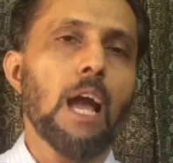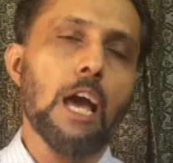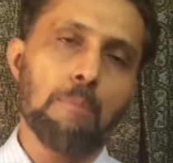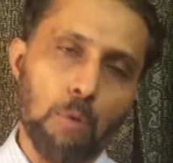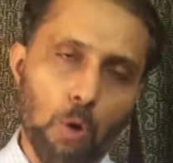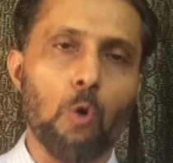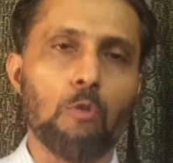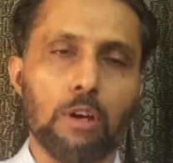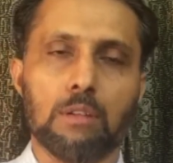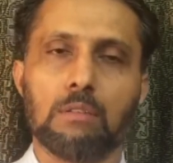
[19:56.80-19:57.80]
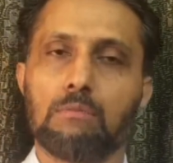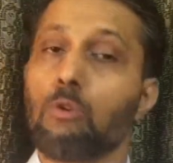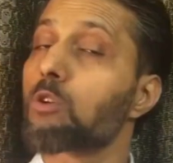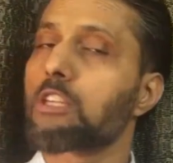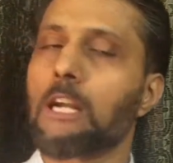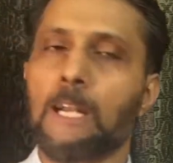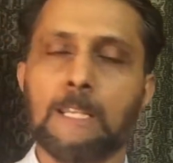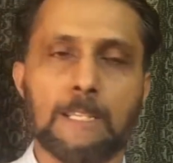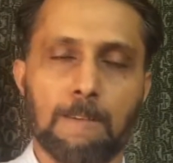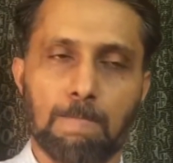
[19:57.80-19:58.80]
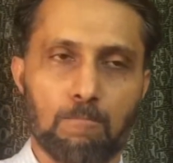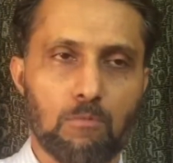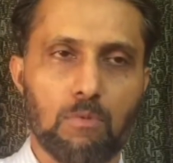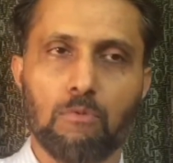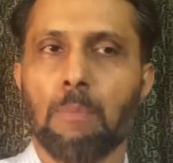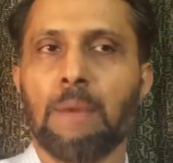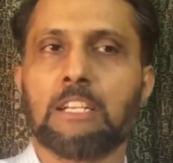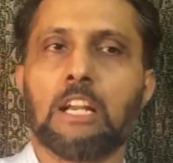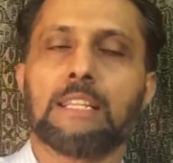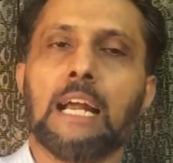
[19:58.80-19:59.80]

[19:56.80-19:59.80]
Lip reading: And moreover, fourth criticism, we mentioned